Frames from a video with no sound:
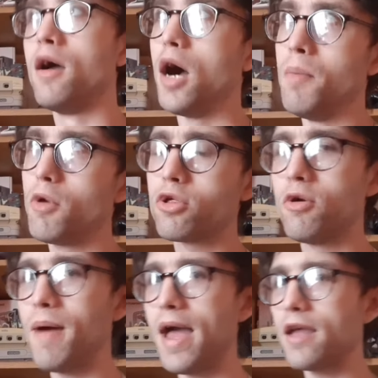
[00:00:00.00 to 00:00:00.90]
I'm not sure
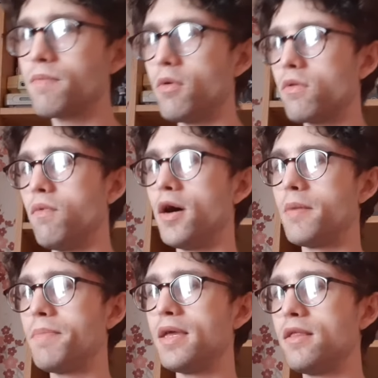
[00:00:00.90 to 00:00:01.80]
about Xbox One
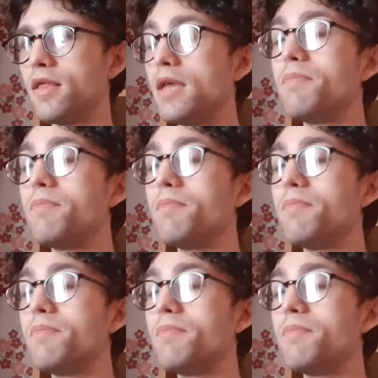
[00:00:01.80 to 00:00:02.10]
and PC,